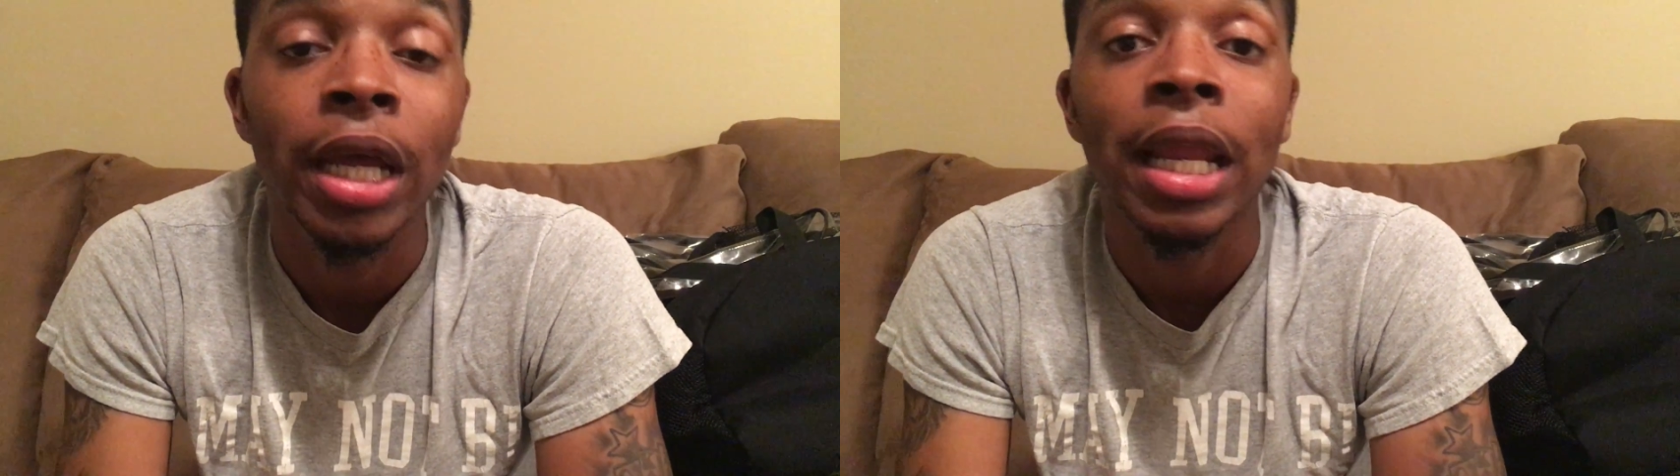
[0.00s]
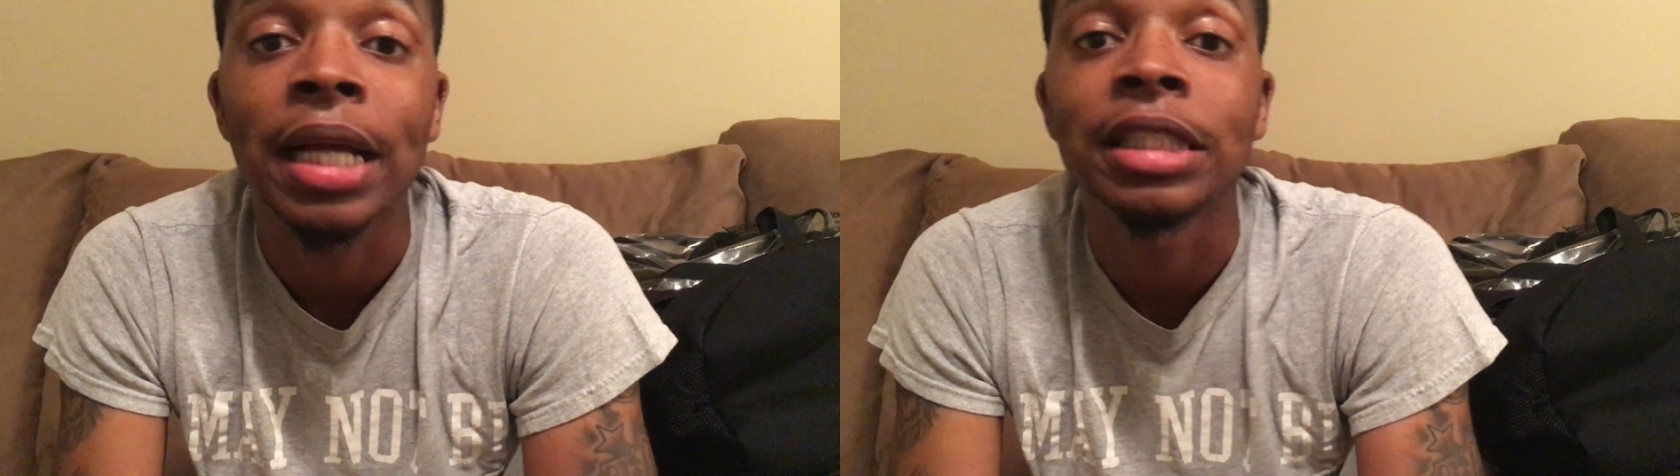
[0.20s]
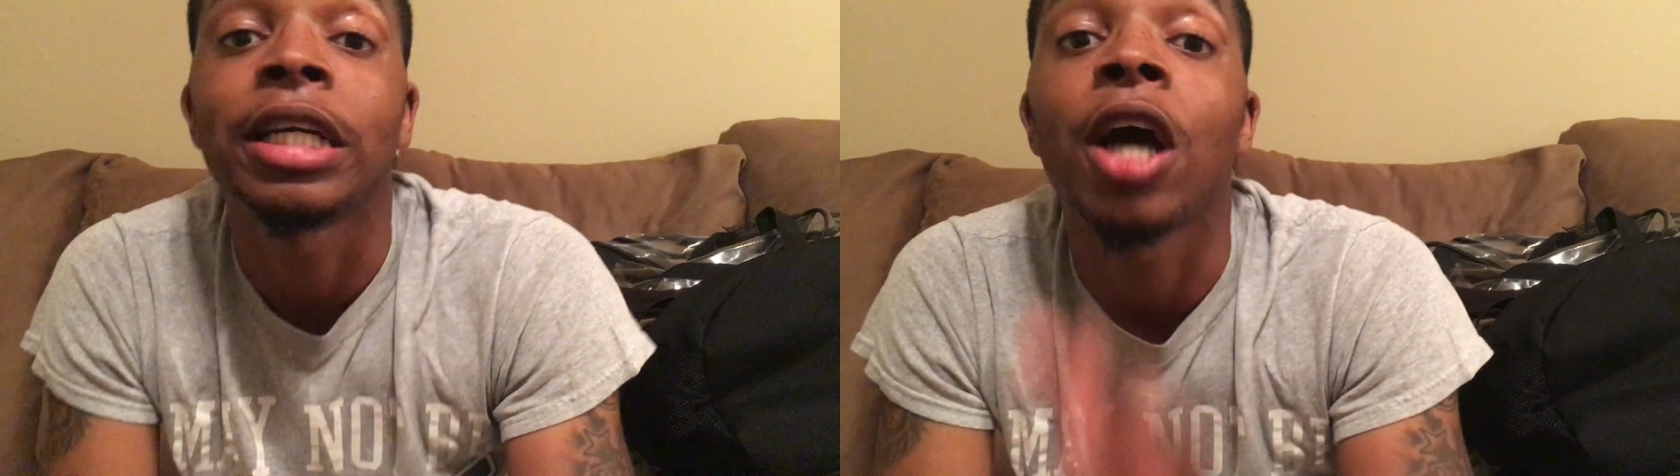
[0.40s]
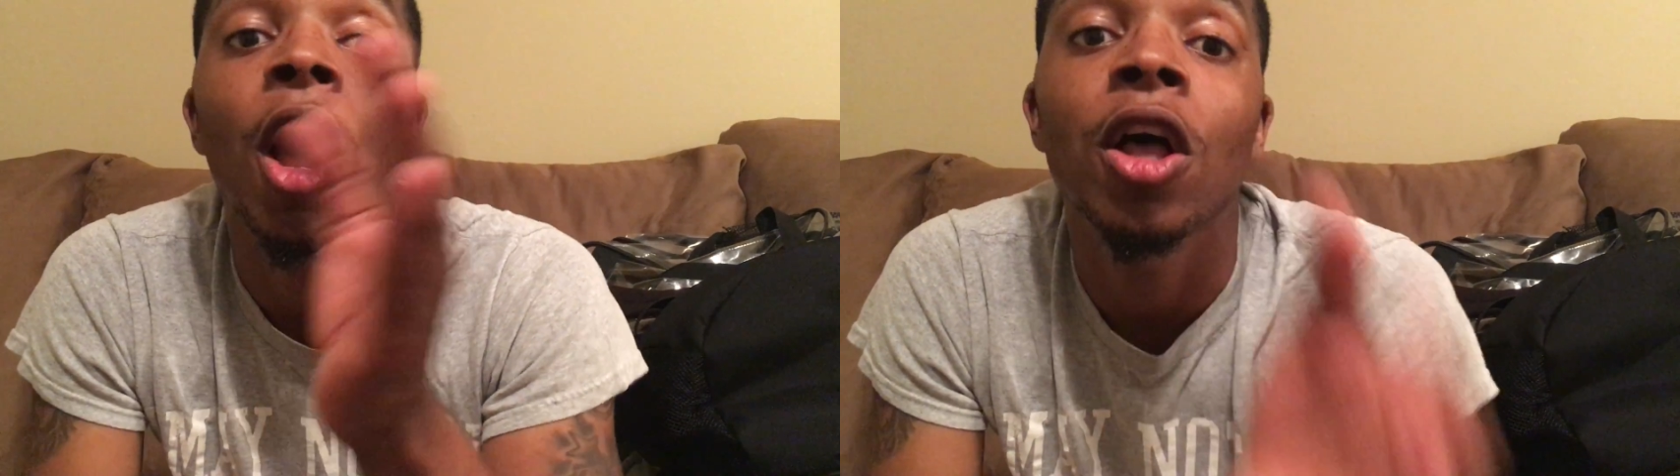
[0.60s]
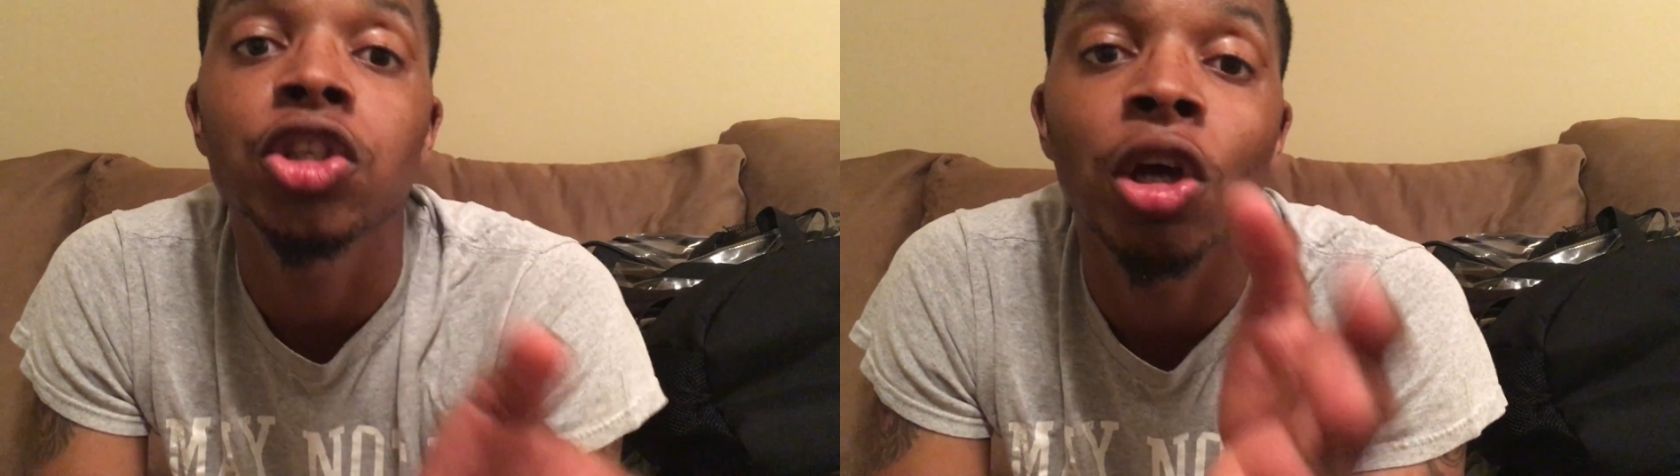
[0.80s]
And like I say,
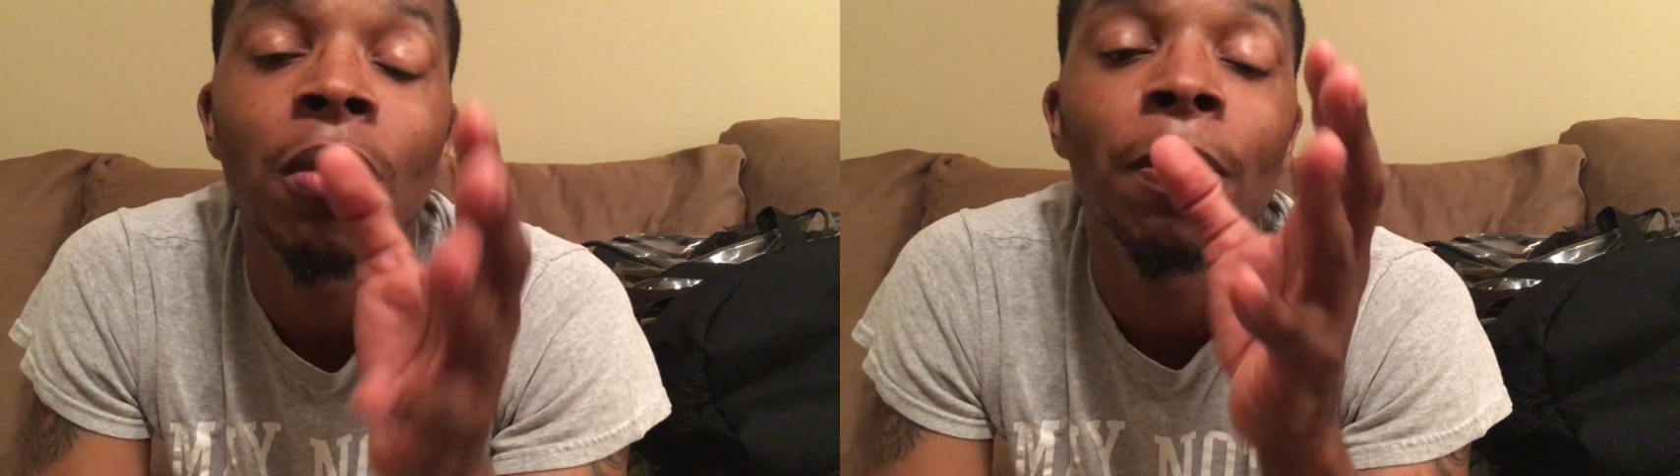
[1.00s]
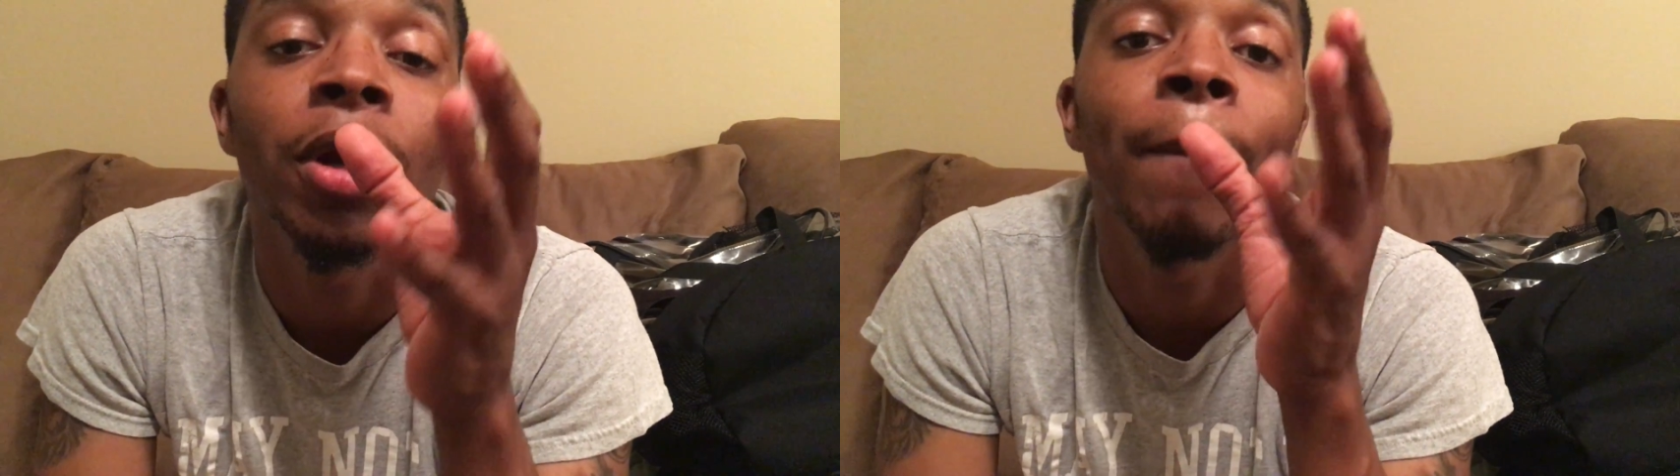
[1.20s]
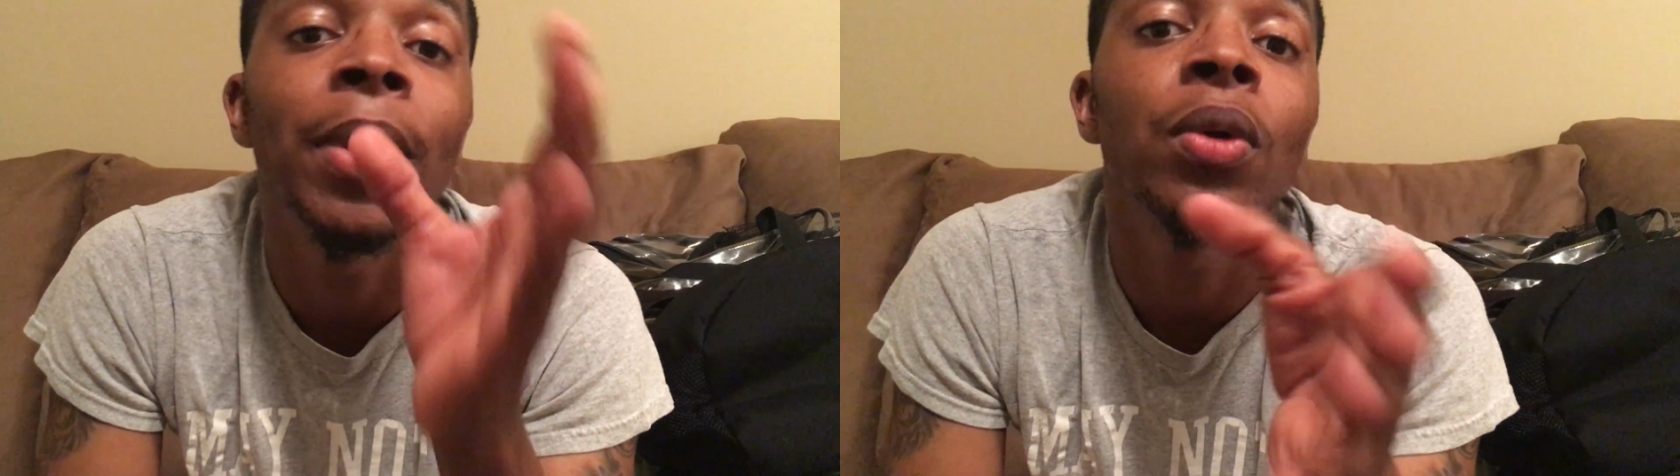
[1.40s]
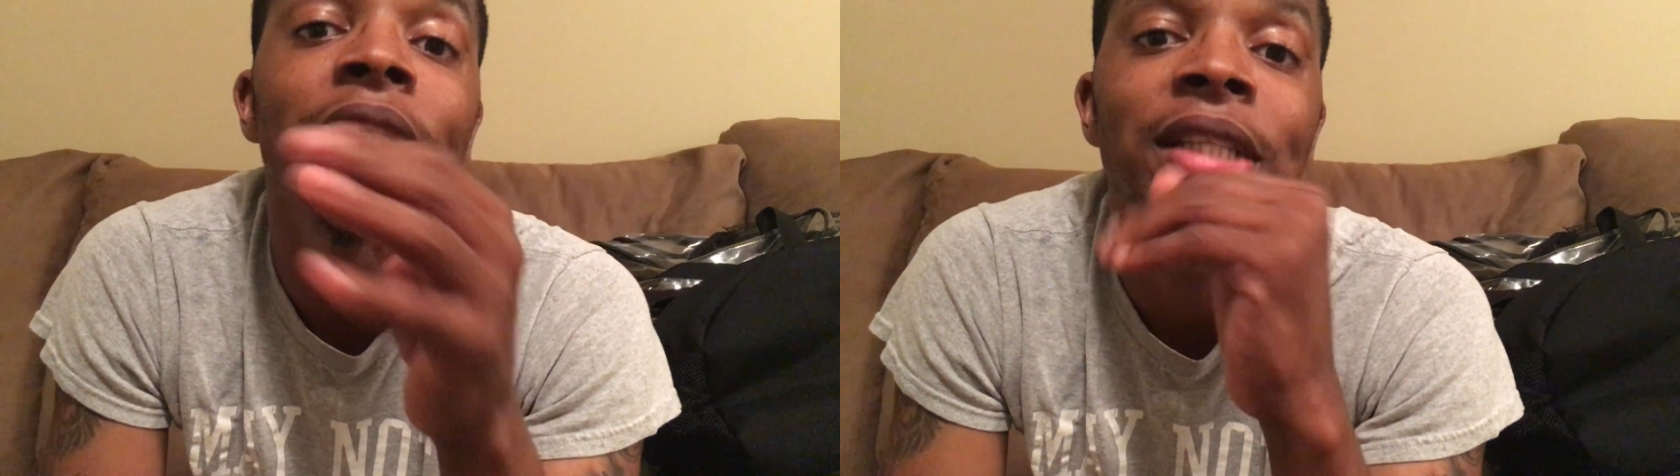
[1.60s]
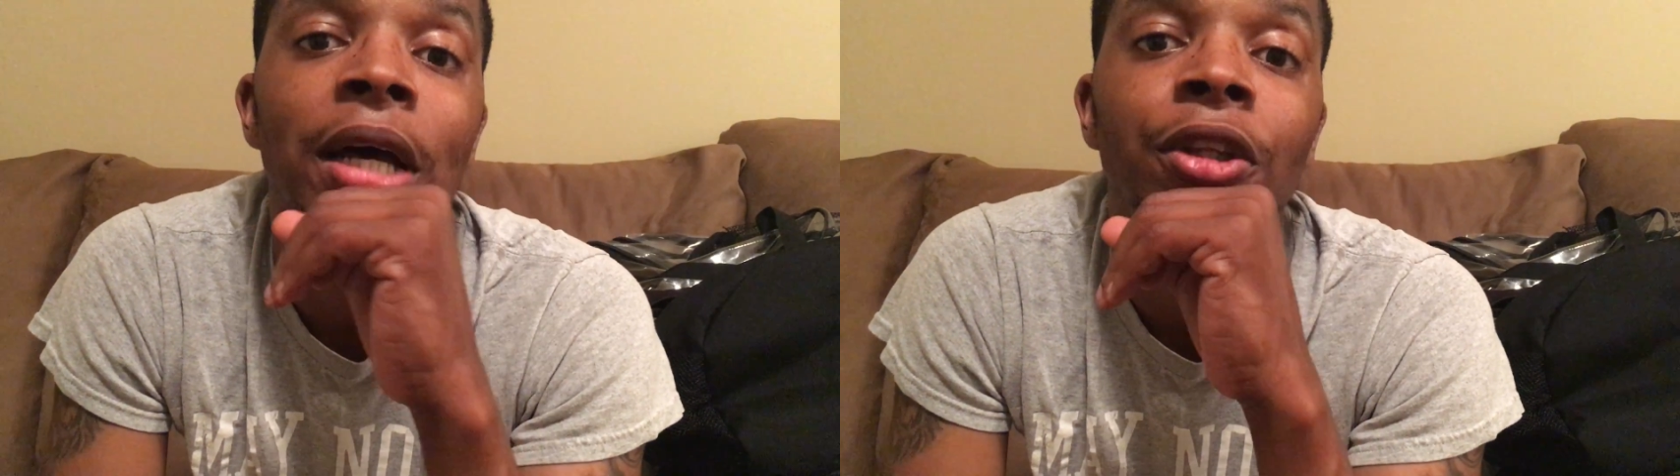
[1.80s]
also, I'm going to put a
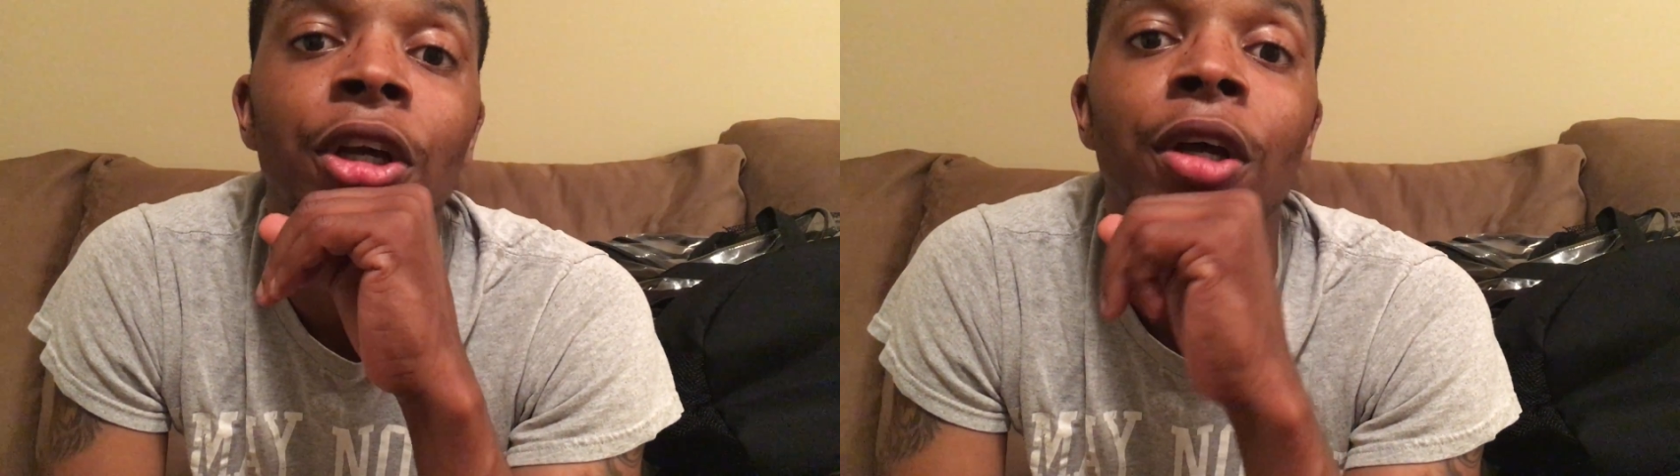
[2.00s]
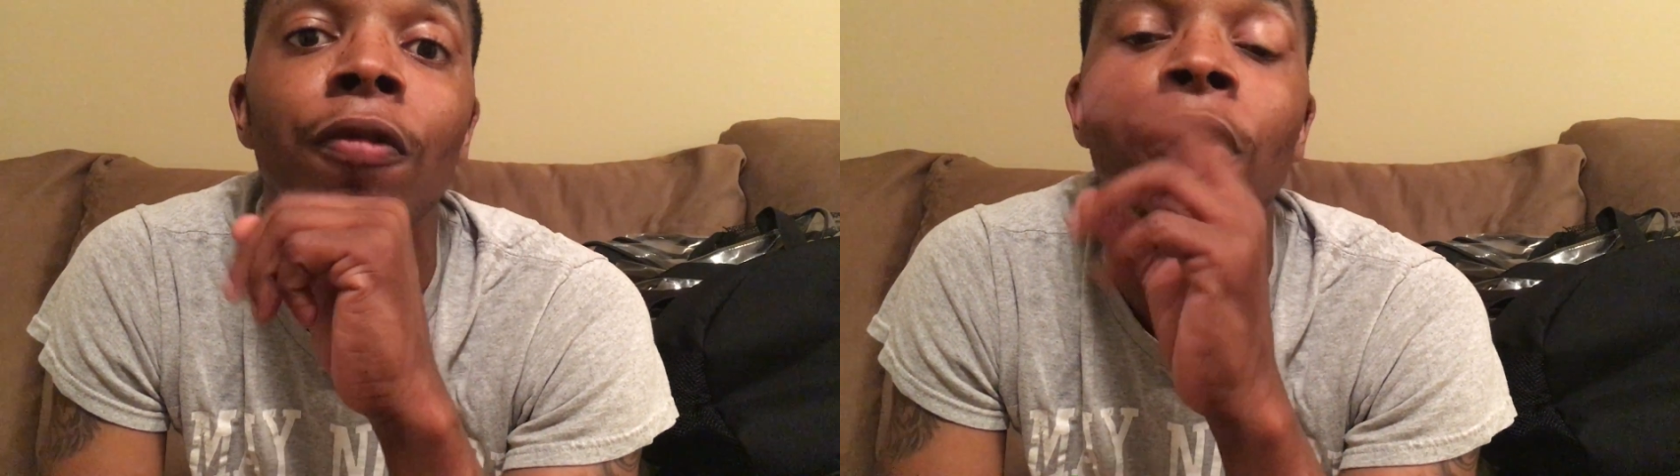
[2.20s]
bonus out there.